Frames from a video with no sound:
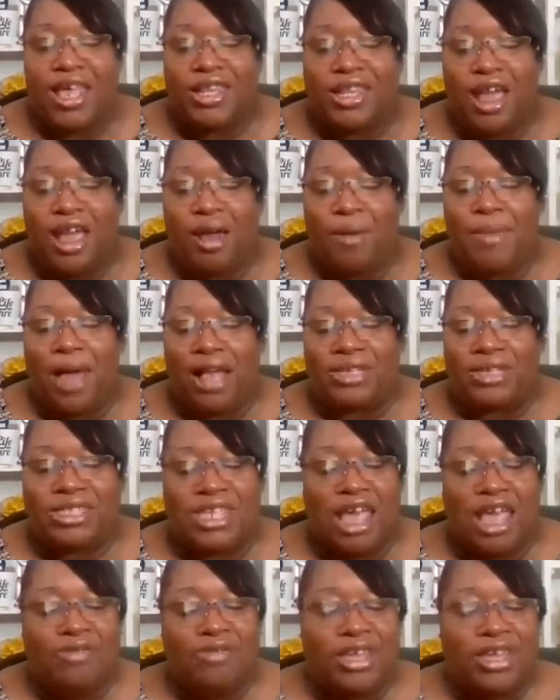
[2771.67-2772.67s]
There are about
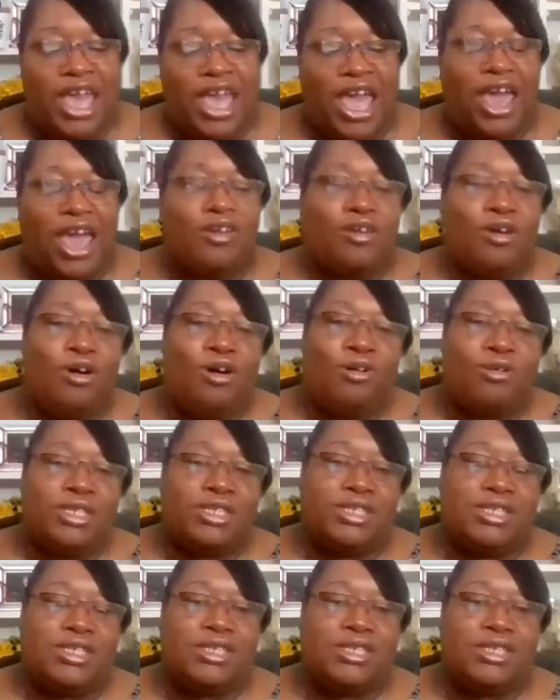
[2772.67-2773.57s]
7 categories.